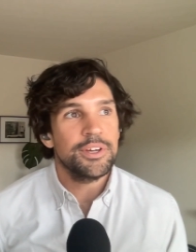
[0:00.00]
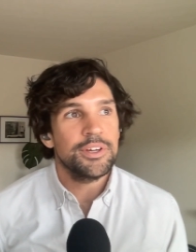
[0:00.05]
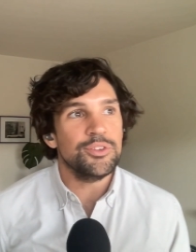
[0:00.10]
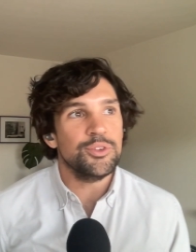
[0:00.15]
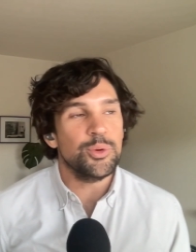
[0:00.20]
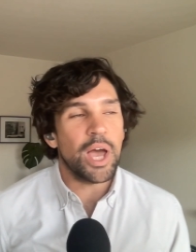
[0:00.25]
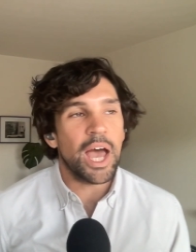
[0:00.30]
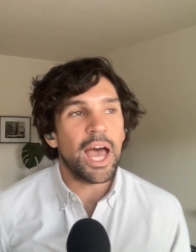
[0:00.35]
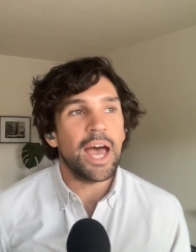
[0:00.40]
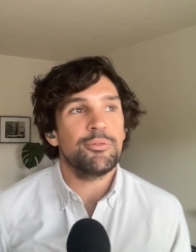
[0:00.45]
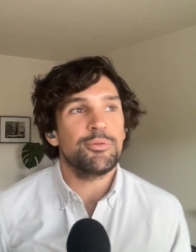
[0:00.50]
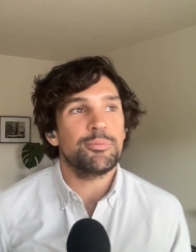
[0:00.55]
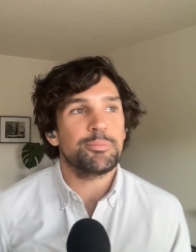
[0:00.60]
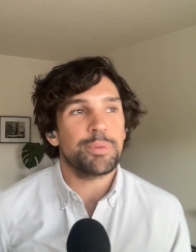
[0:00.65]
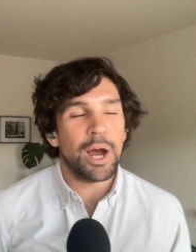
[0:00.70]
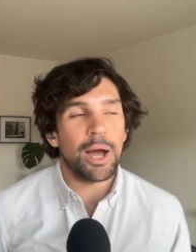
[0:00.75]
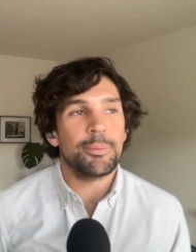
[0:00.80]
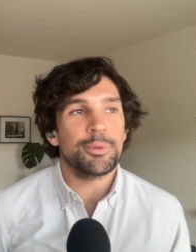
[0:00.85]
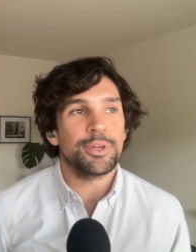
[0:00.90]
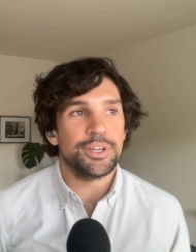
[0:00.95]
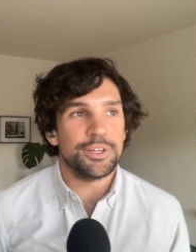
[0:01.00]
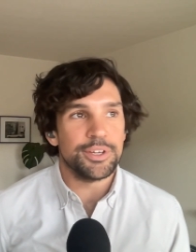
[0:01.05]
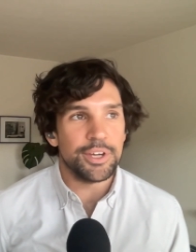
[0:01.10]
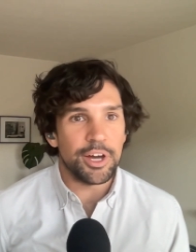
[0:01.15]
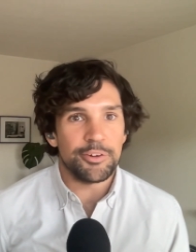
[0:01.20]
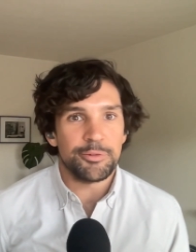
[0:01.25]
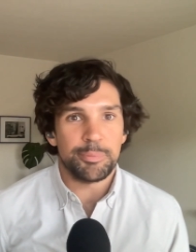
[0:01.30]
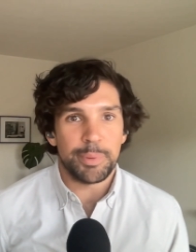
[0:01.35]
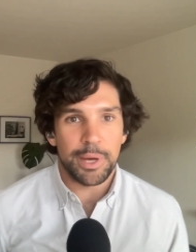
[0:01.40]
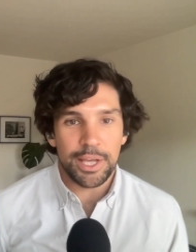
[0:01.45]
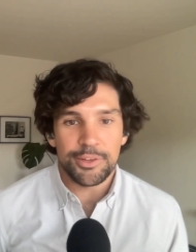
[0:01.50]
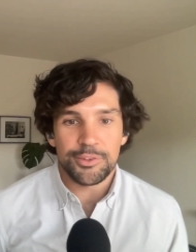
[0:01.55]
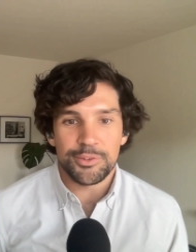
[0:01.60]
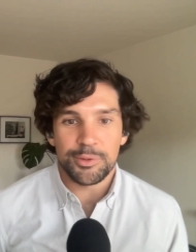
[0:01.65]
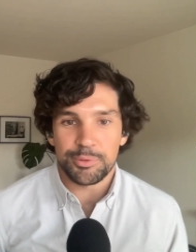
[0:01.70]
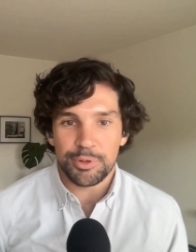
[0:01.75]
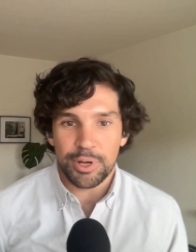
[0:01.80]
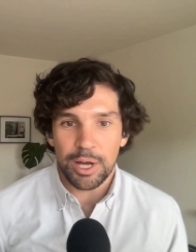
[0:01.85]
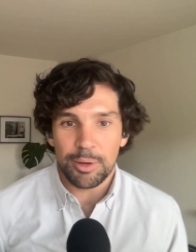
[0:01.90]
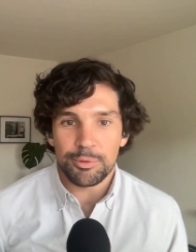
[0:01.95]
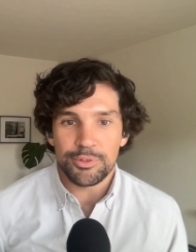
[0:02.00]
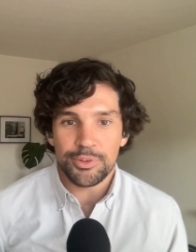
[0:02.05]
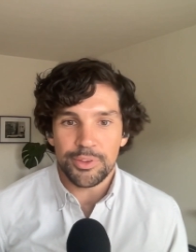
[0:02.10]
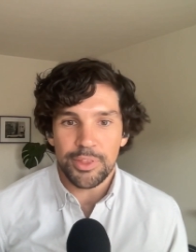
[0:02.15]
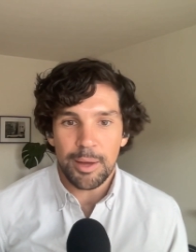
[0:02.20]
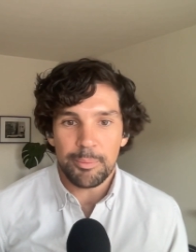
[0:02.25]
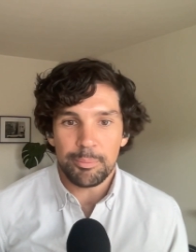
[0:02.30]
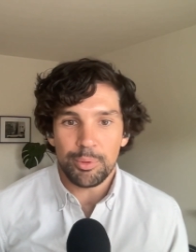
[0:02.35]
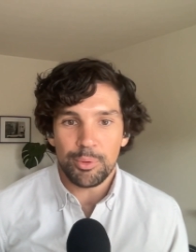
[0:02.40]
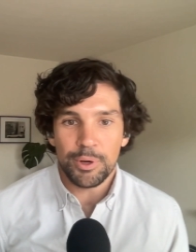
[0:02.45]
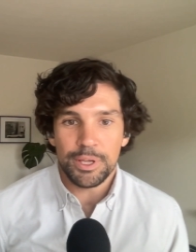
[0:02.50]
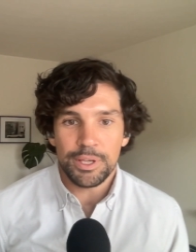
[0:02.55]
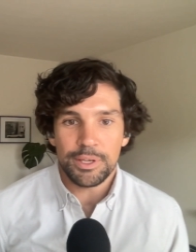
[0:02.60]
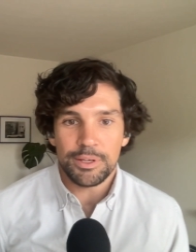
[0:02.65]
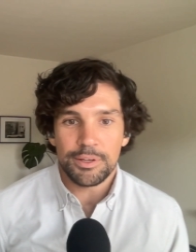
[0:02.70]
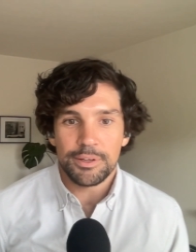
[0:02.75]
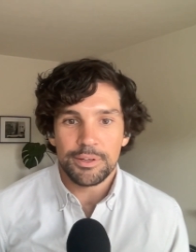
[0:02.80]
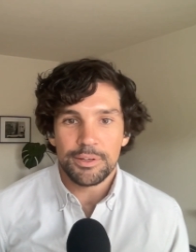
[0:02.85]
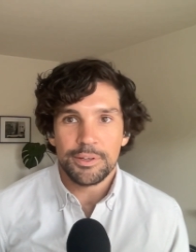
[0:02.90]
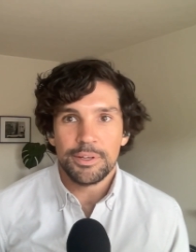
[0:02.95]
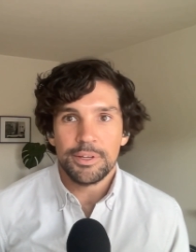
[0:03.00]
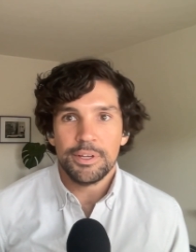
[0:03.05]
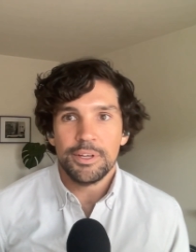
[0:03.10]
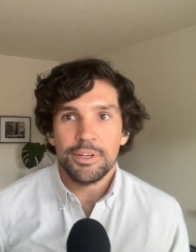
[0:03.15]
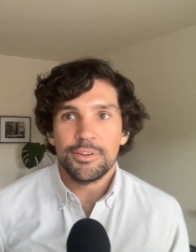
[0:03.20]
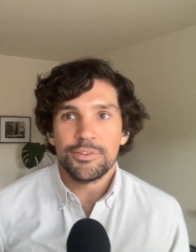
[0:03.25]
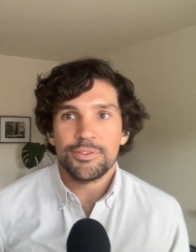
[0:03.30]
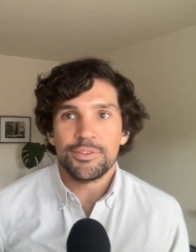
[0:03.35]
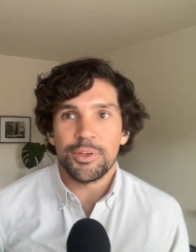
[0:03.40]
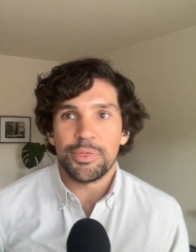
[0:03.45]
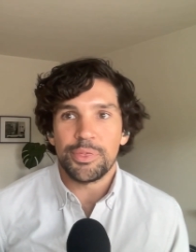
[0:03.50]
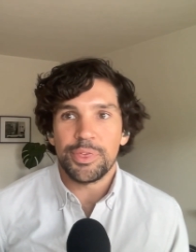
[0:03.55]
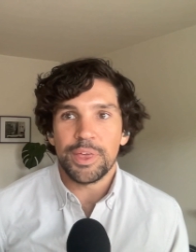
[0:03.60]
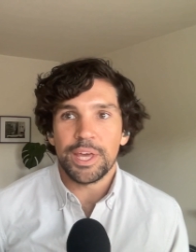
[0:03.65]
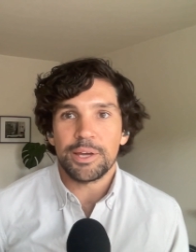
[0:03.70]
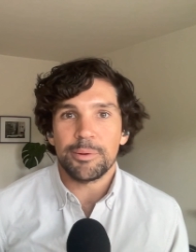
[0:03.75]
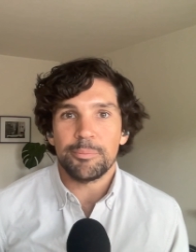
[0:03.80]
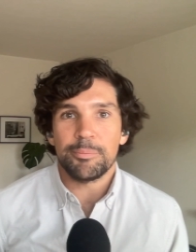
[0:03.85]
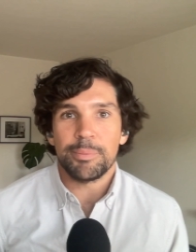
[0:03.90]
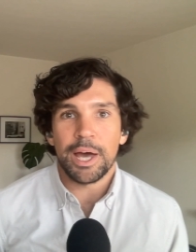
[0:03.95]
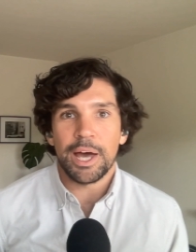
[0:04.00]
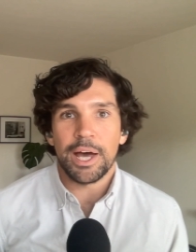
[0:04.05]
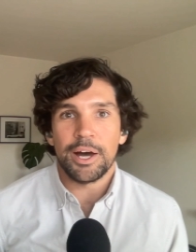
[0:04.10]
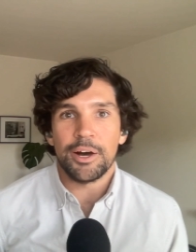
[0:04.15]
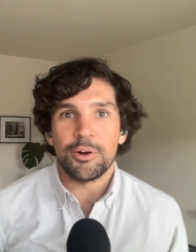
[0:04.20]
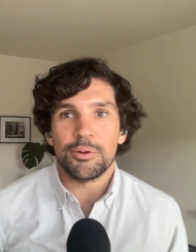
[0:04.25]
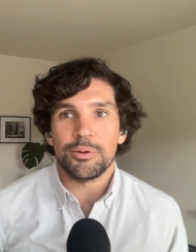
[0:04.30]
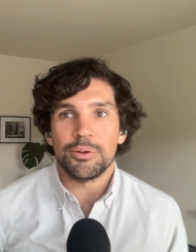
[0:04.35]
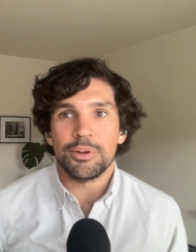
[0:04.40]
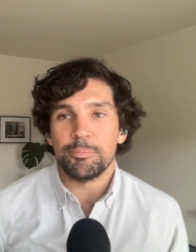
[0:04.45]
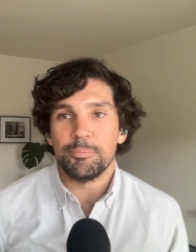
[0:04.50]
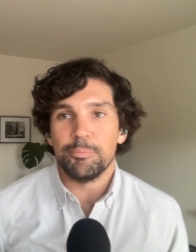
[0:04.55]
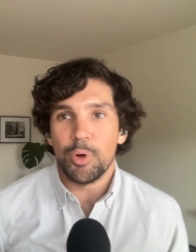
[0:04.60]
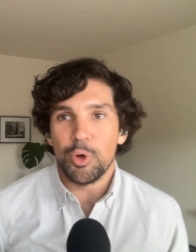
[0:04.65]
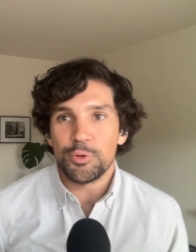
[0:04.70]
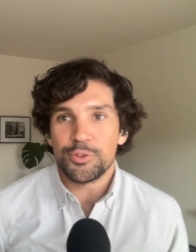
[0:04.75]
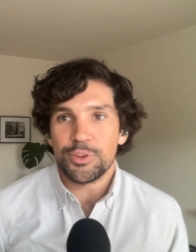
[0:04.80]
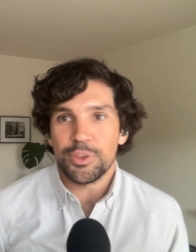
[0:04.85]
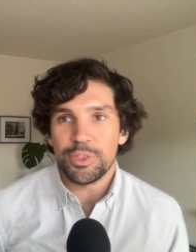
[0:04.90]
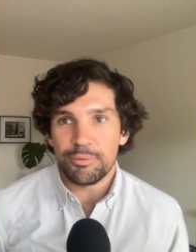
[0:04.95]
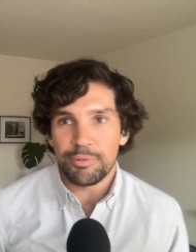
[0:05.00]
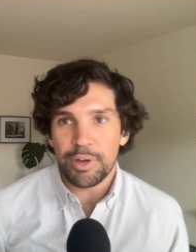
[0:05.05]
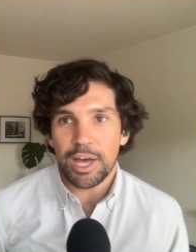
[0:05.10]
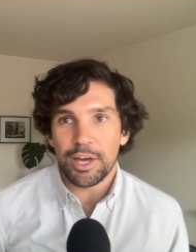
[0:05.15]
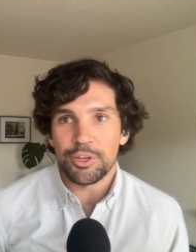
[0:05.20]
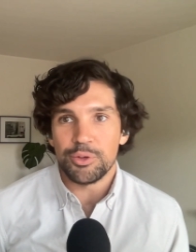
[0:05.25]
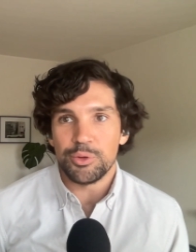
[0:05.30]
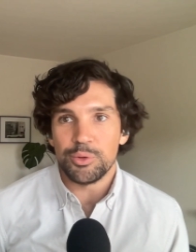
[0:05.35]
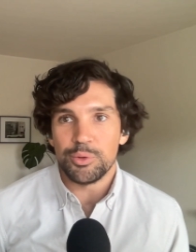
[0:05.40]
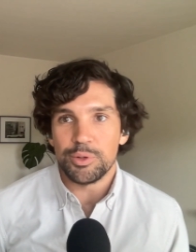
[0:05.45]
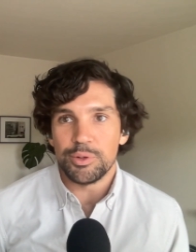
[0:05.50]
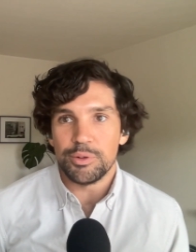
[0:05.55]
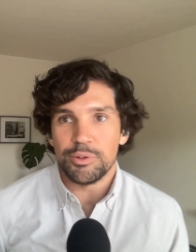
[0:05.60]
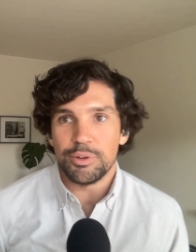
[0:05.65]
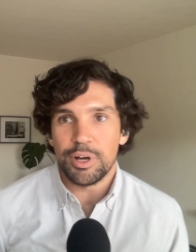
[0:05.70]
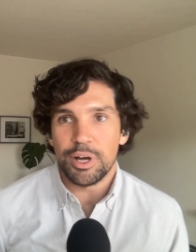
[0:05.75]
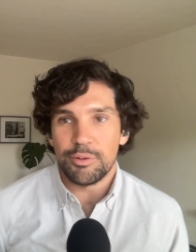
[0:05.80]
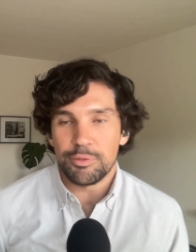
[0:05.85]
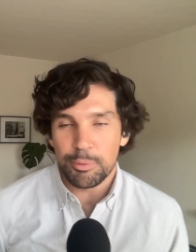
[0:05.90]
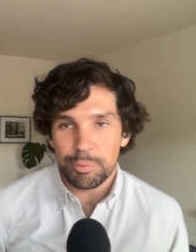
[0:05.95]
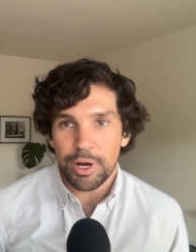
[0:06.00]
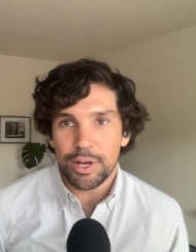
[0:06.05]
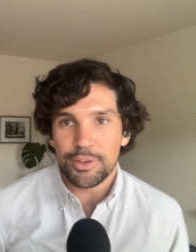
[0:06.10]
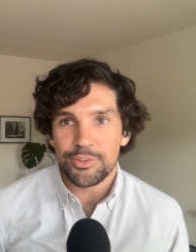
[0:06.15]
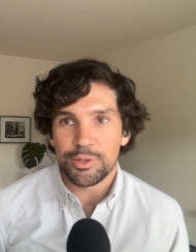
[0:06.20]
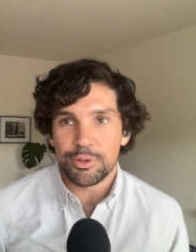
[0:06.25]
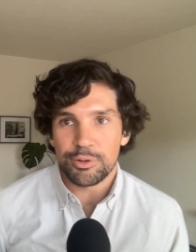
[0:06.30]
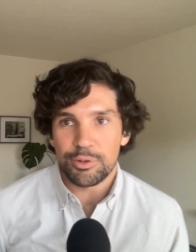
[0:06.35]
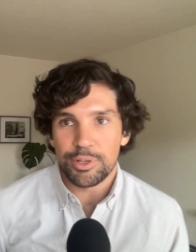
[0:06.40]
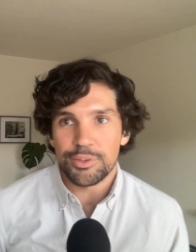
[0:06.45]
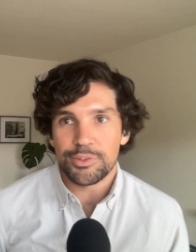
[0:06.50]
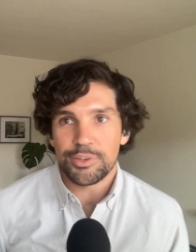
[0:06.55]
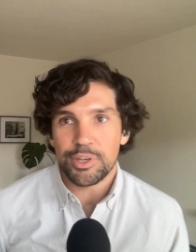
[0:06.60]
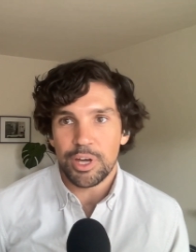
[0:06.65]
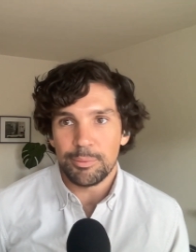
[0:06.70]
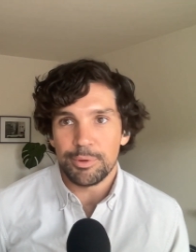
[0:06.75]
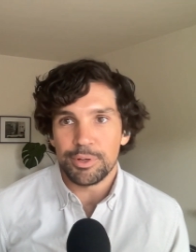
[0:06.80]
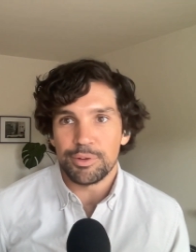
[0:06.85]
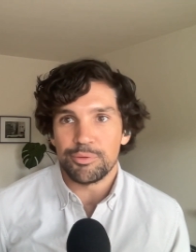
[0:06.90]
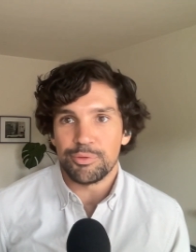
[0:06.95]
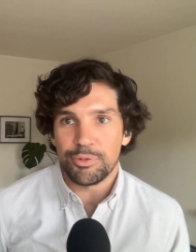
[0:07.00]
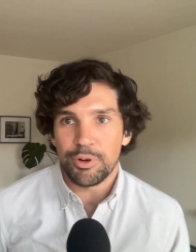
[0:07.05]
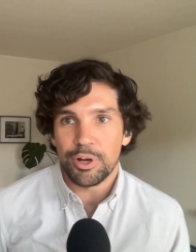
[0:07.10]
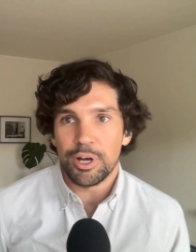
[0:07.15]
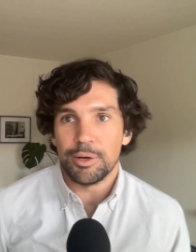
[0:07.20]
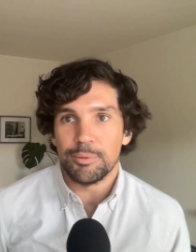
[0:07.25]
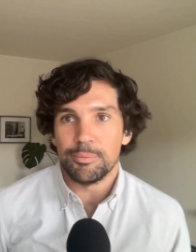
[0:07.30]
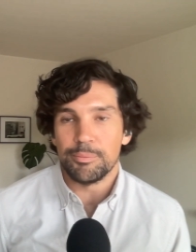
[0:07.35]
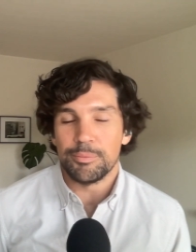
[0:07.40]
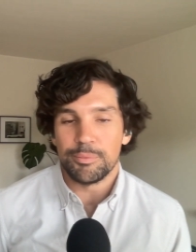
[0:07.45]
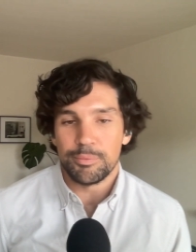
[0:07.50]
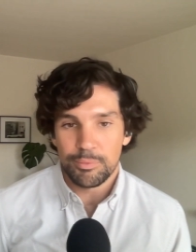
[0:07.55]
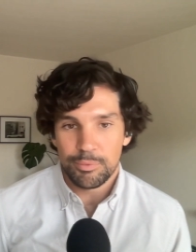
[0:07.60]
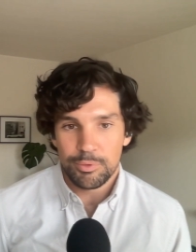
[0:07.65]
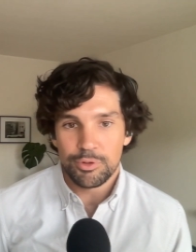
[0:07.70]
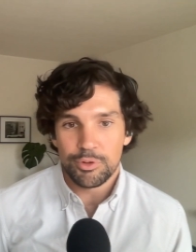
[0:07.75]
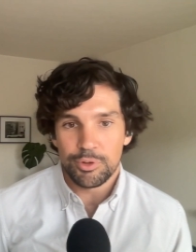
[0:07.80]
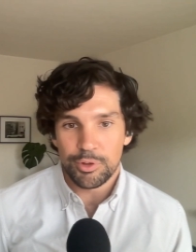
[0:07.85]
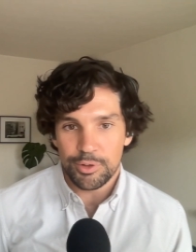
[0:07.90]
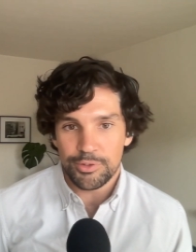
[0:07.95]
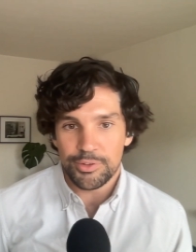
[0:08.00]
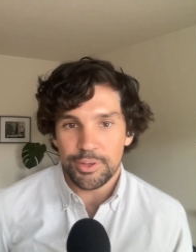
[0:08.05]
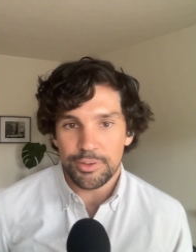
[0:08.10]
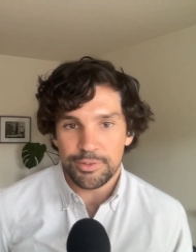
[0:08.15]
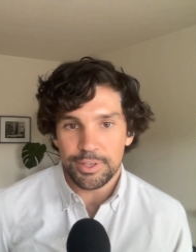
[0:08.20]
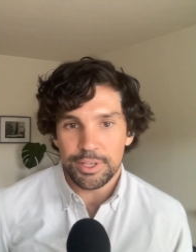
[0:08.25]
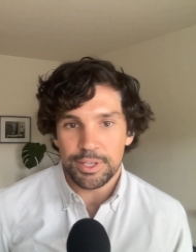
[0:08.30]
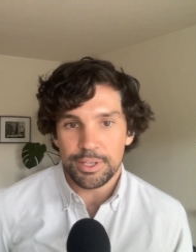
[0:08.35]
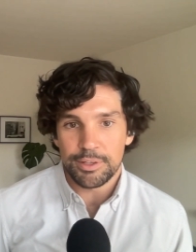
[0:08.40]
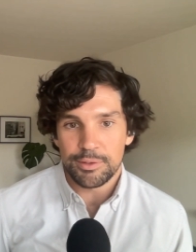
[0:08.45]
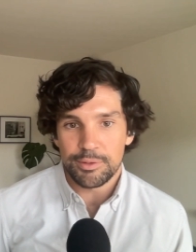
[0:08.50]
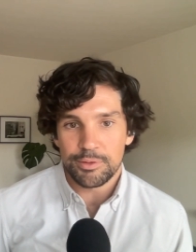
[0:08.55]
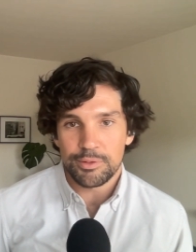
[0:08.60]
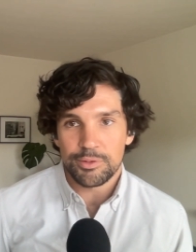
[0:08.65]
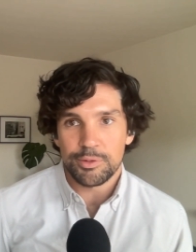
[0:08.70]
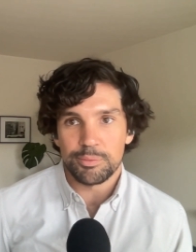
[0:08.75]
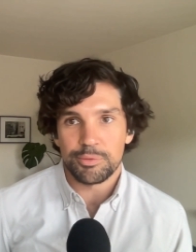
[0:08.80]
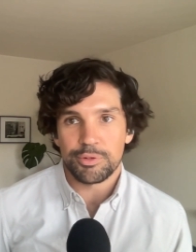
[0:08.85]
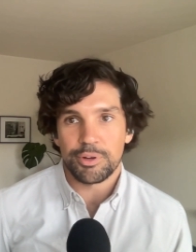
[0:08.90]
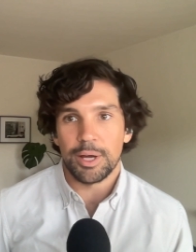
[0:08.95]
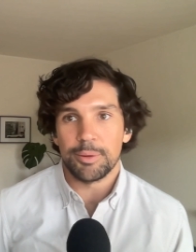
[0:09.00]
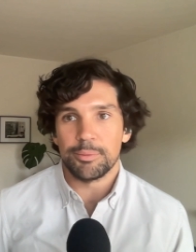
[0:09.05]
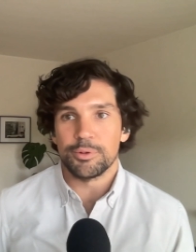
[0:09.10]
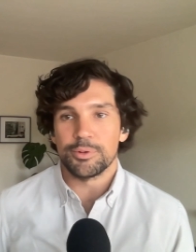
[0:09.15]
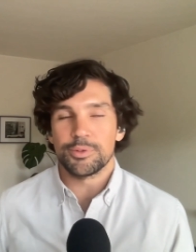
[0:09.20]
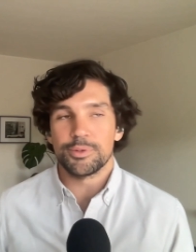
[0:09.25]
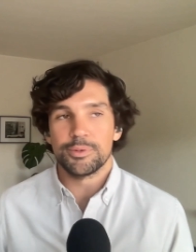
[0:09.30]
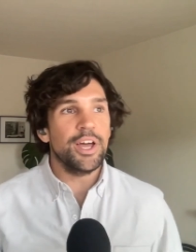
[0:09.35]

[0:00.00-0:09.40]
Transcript: you have probably enough paid subscribers at that point to think about most of the value of a price increase coming from your existing subscribers.